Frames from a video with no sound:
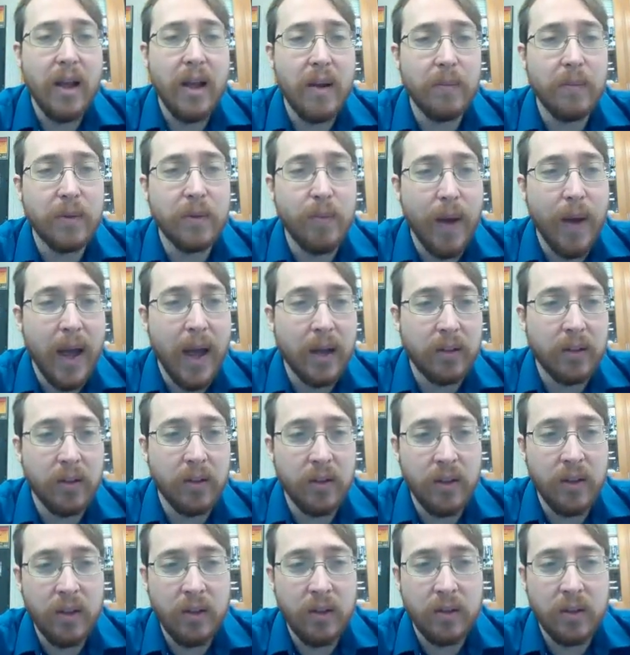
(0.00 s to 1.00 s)
comes back to
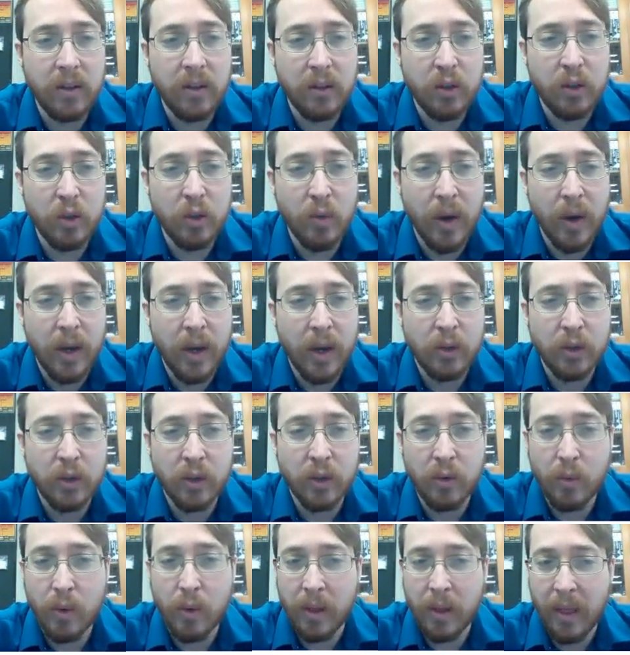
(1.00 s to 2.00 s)
this
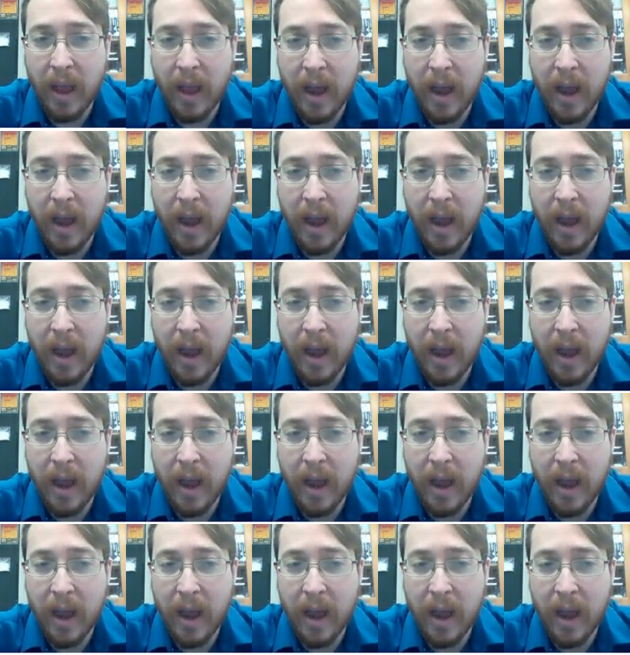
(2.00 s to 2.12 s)
situation with